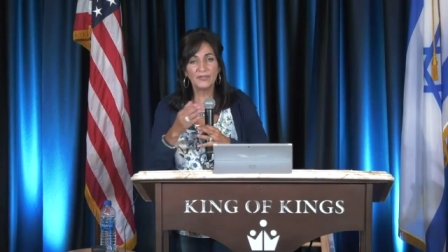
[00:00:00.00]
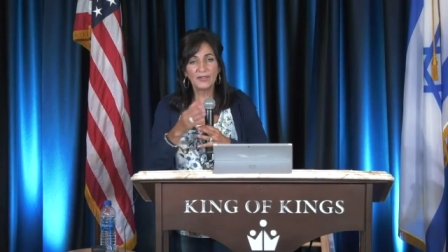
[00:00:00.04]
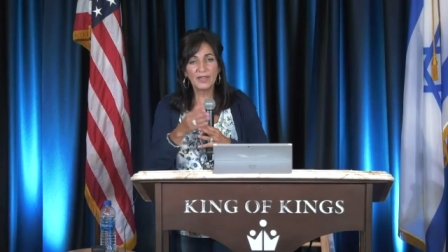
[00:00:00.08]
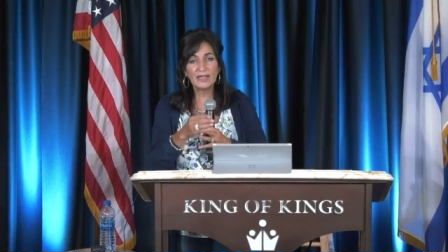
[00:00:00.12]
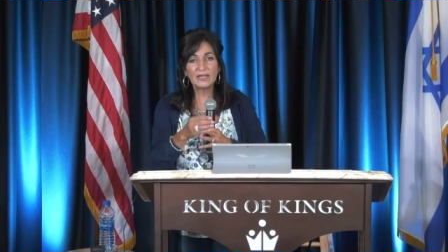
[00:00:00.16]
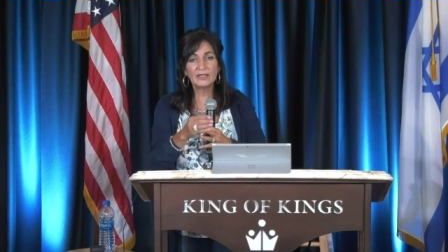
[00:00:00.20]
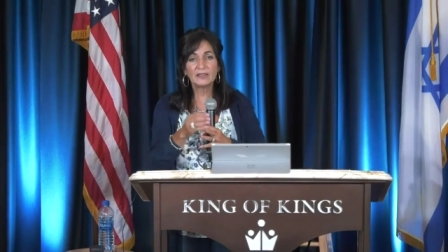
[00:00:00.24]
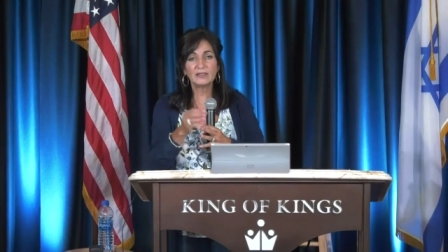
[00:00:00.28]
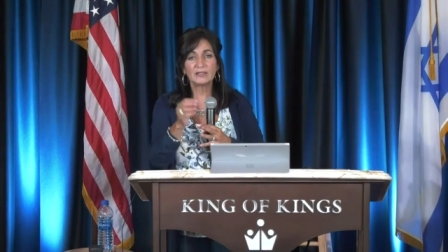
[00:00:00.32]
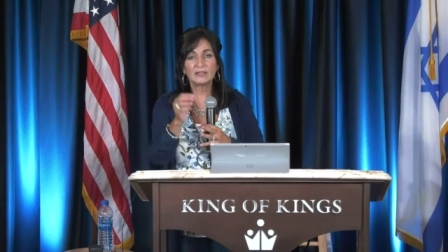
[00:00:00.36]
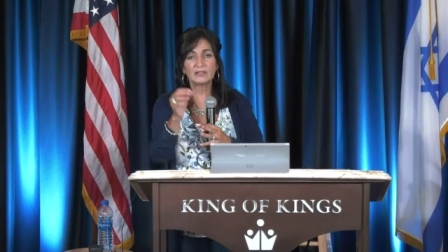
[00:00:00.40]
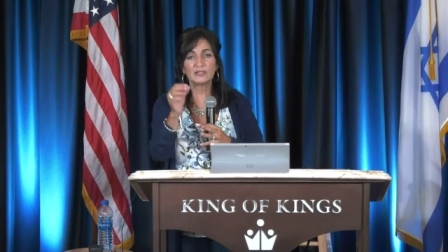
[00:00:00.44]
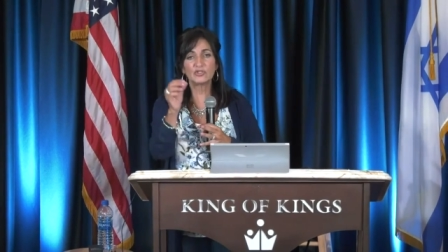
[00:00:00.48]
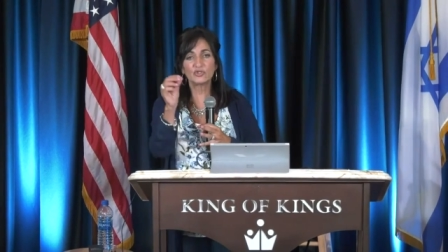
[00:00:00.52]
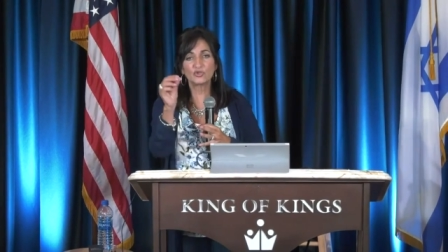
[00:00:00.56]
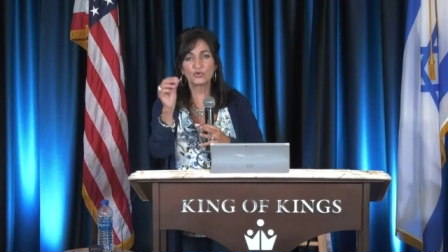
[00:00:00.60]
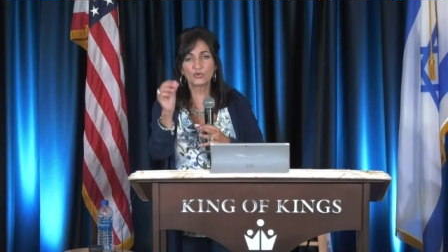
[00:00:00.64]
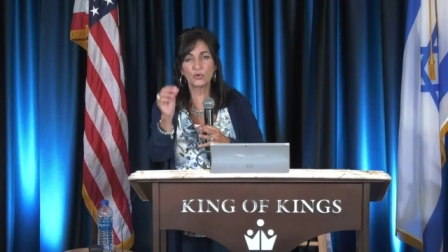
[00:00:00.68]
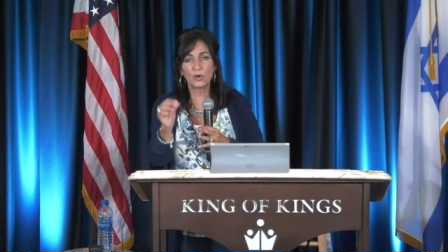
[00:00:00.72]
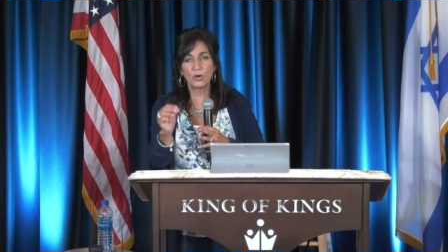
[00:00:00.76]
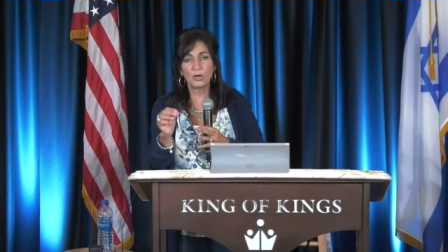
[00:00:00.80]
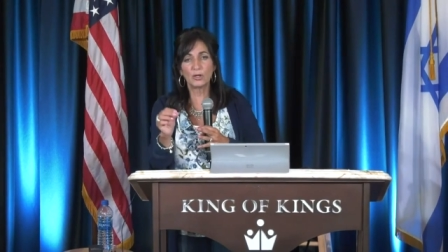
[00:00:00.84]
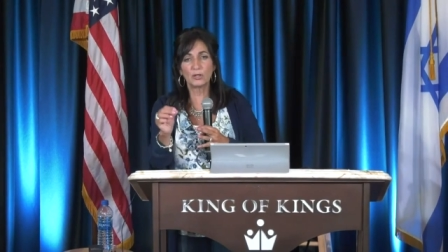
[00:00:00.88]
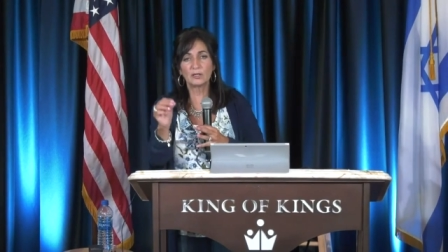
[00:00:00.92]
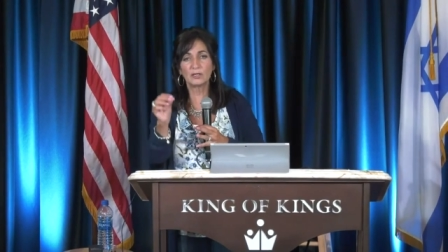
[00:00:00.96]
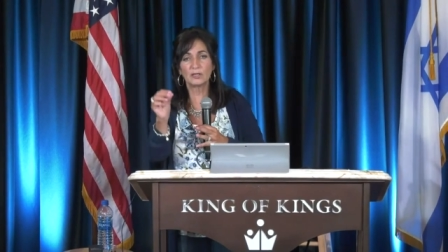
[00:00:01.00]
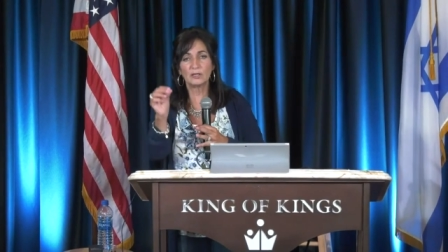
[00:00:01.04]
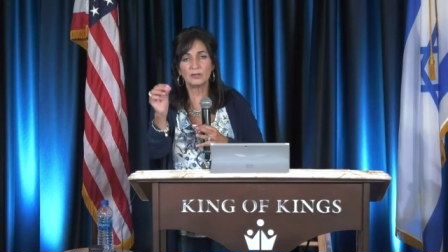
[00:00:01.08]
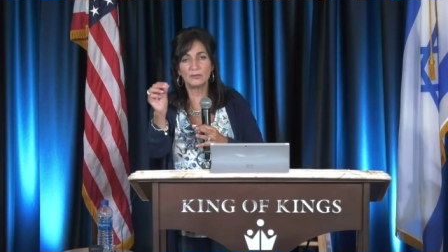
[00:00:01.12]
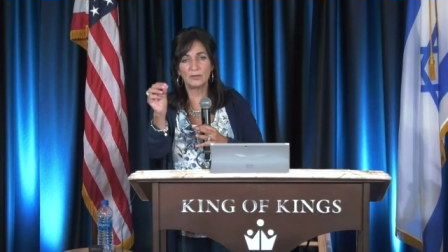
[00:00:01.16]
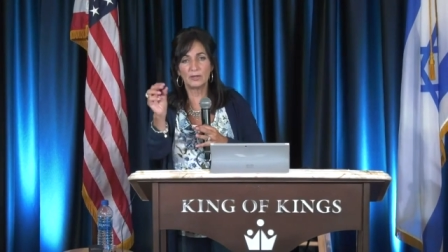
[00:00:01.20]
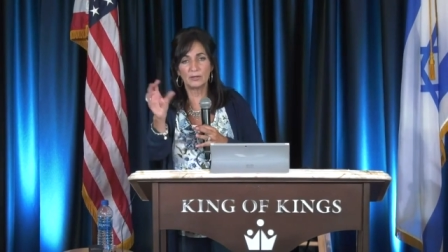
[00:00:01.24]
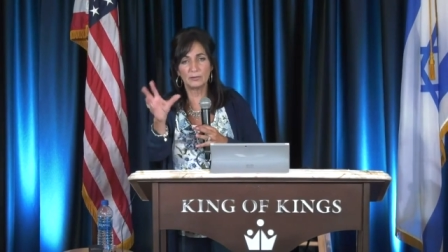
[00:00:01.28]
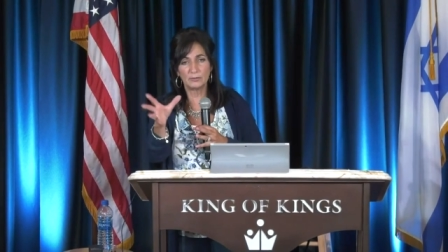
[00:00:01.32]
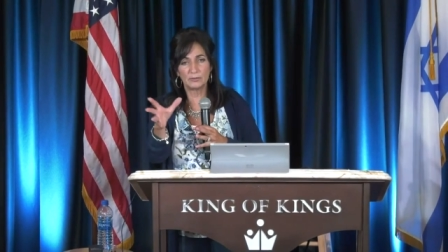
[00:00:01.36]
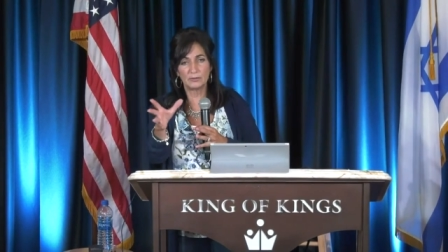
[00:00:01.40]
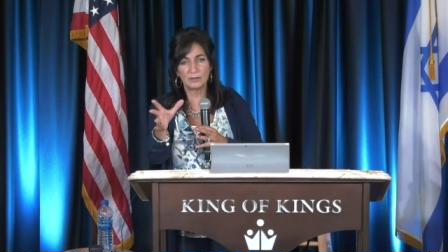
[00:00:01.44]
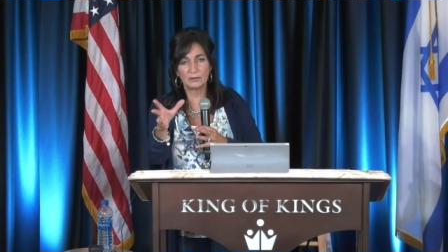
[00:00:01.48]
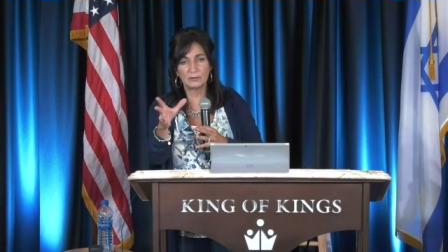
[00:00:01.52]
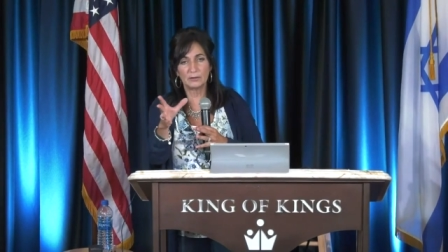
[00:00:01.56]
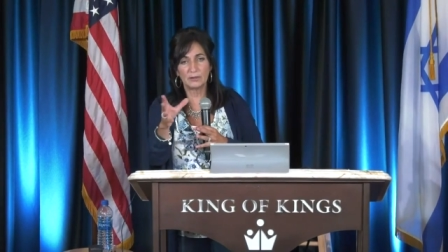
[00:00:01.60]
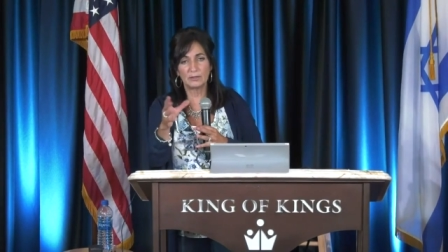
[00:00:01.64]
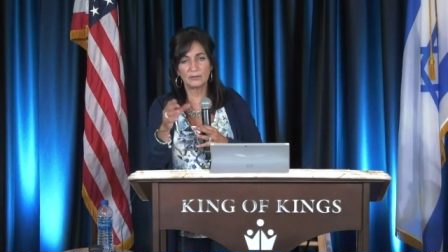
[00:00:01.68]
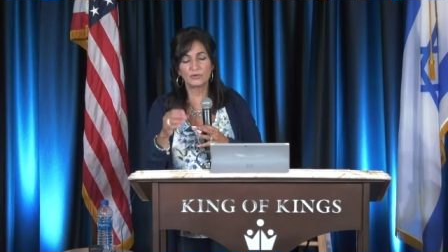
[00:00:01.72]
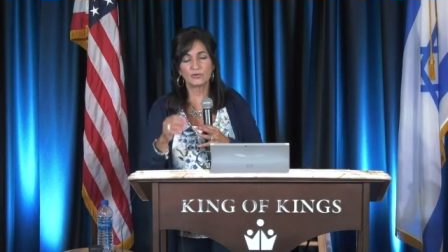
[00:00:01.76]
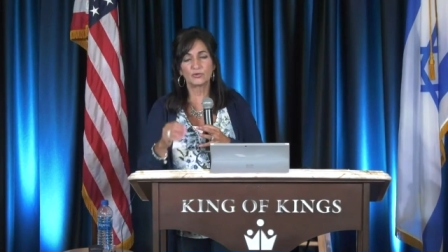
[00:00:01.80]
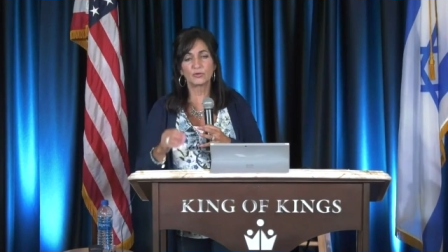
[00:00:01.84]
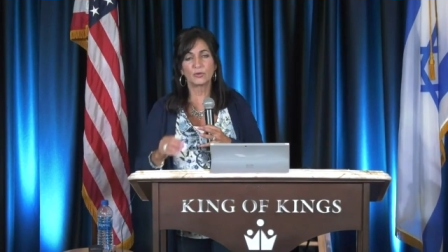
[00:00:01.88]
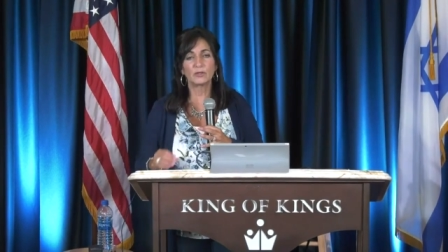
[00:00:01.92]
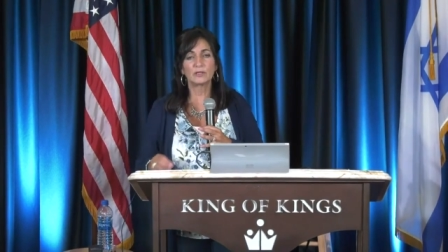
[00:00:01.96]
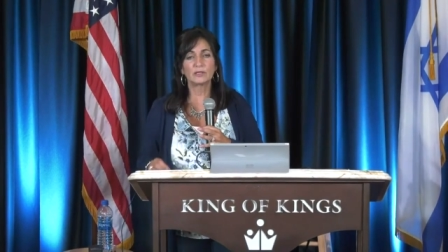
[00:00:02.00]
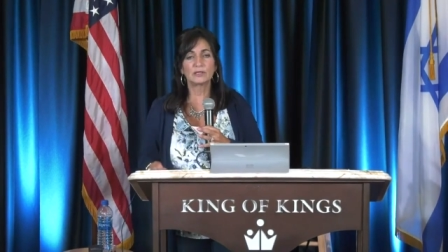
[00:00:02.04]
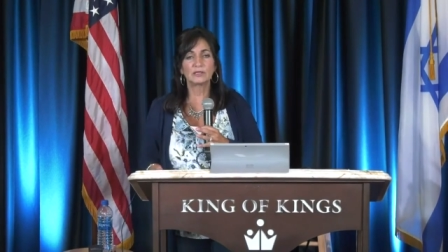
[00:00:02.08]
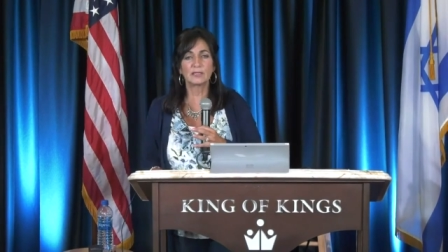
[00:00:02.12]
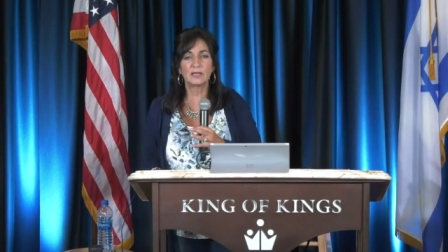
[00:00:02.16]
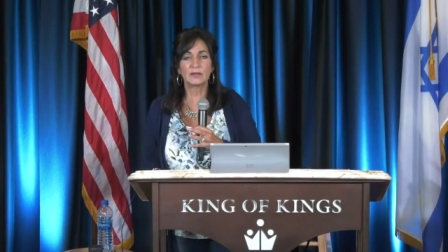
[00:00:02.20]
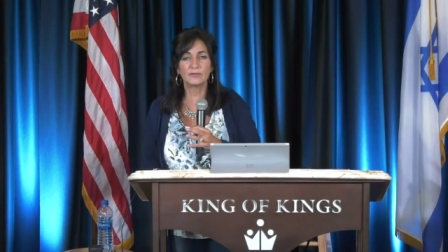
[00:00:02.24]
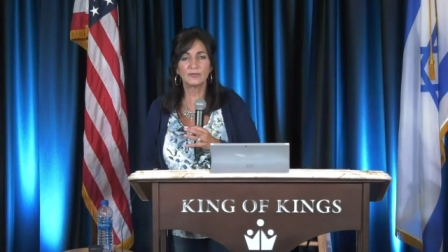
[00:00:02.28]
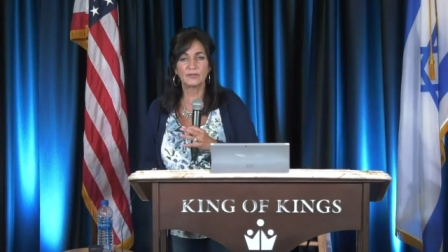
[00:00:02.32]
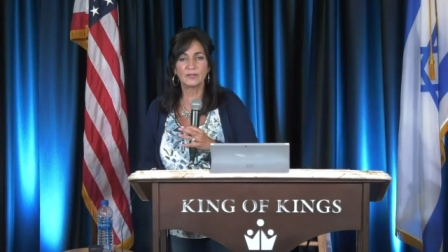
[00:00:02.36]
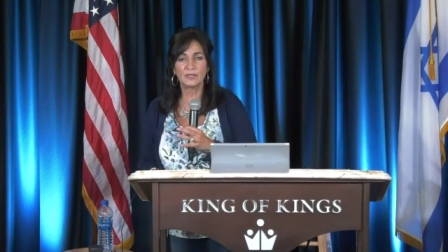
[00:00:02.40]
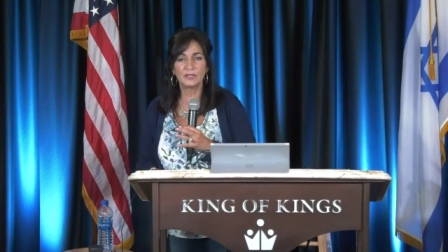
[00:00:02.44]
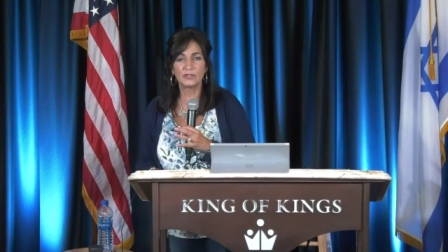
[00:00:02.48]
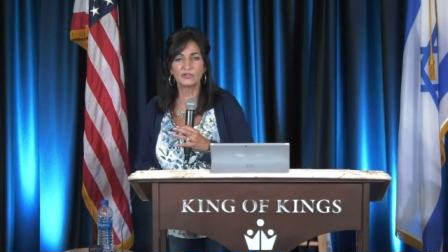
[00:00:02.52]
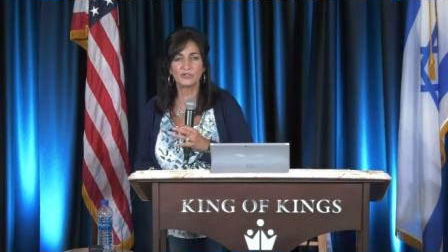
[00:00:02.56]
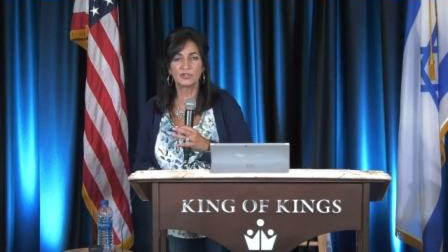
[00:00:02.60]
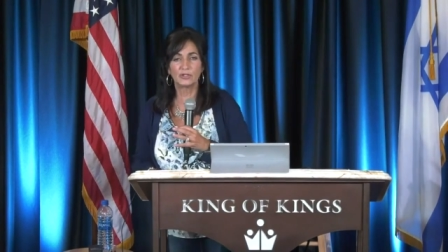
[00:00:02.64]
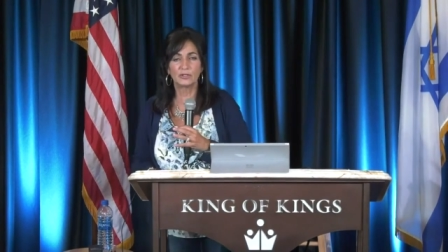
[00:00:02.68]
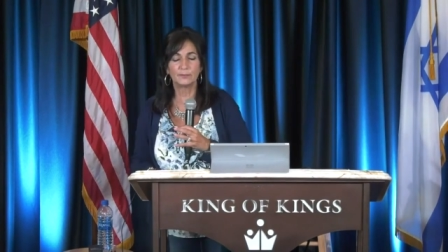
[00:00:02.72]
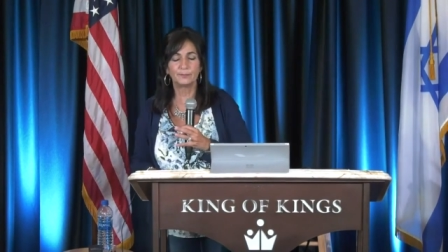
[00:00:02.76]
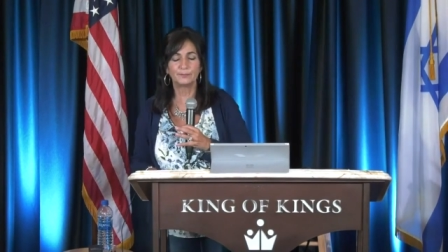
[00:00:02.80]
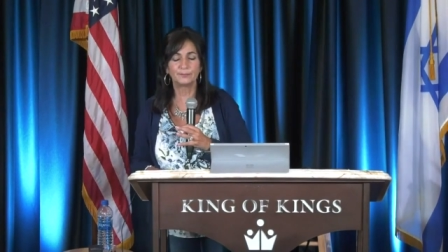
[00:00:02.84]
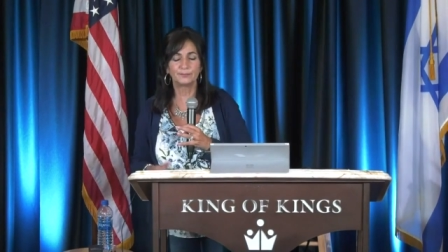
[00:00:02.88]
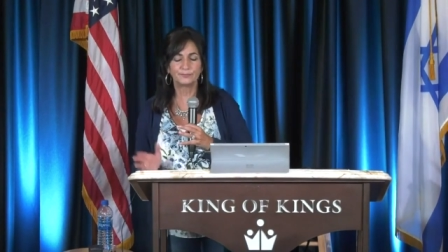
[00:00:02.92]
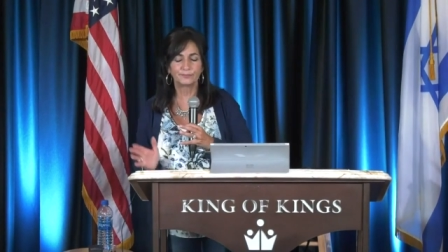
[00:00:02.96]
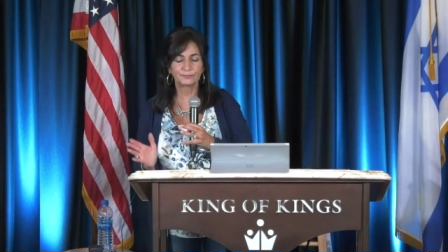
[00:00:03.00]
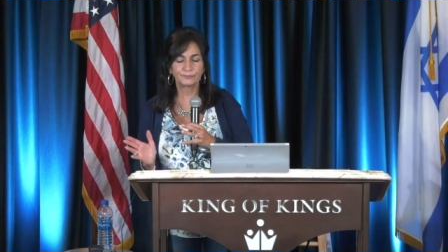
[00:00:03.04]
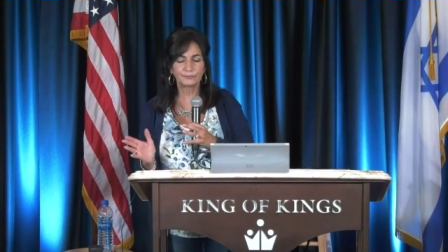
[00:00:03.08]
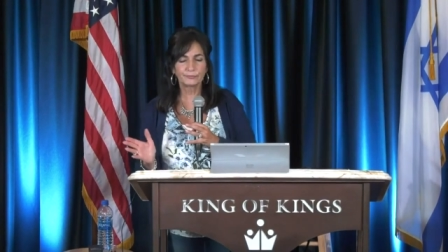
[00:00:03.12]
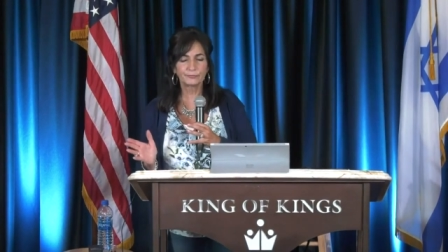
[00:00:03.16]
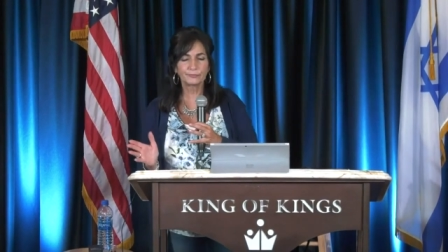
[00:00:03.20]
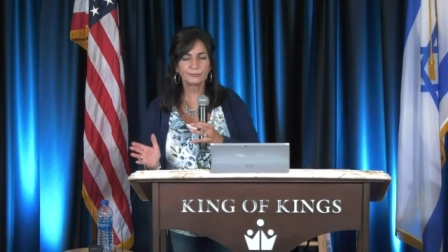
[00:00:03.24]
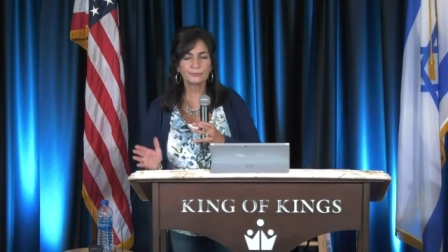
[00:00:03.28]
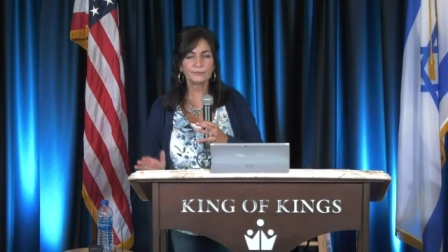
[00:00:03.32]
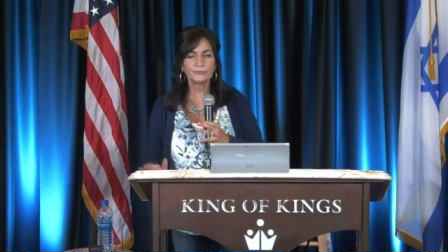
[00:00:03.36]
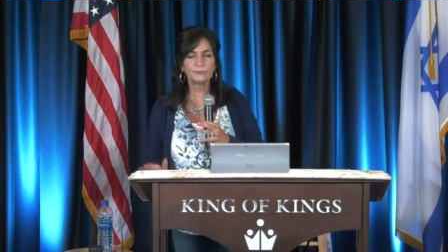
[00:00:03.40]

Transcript: Faith is strong, in Strong's definition,